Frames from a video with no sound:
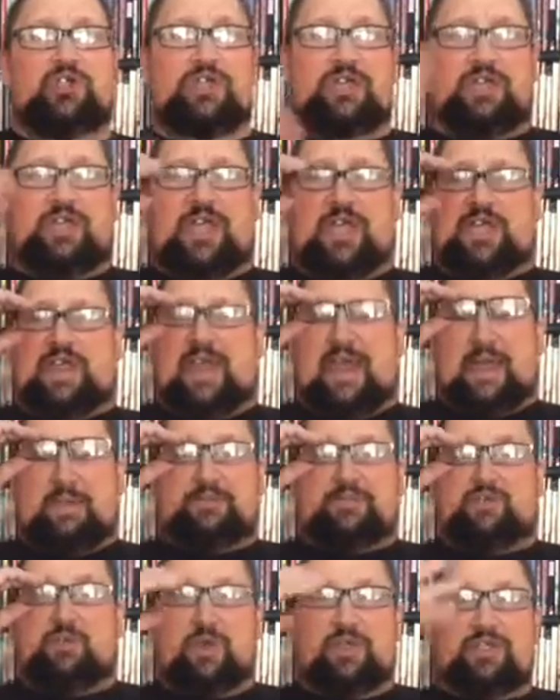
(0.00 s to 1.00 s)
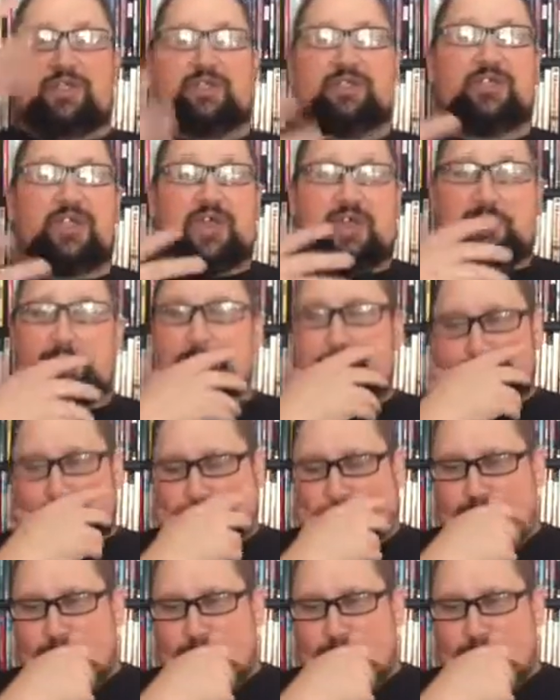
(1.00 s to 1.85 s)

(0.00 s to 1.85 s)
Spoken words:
she kidnaps what's his name,